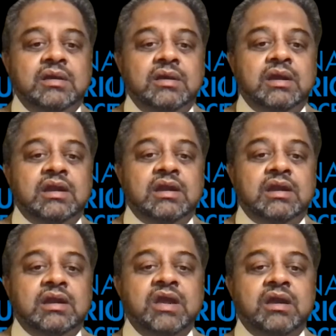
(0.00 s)
it gives
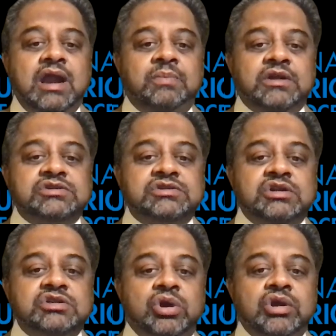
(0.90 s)
me great pleasure to
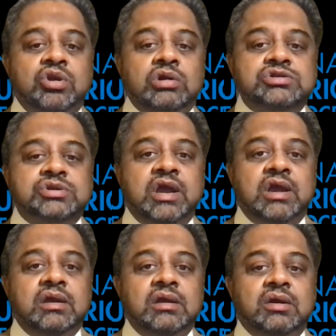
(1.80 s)
join you all
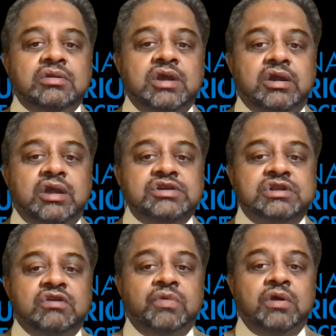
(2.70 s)
today on the occasion
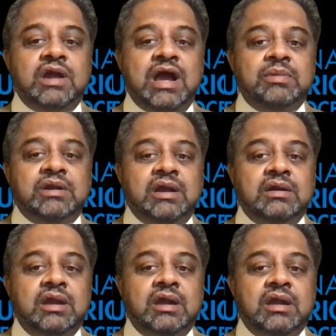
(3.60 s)
of World Habitat
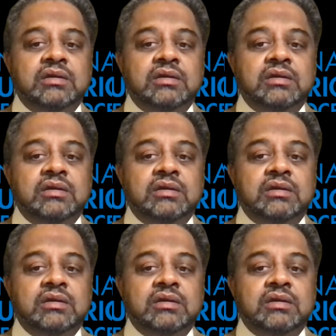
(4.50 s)
Day.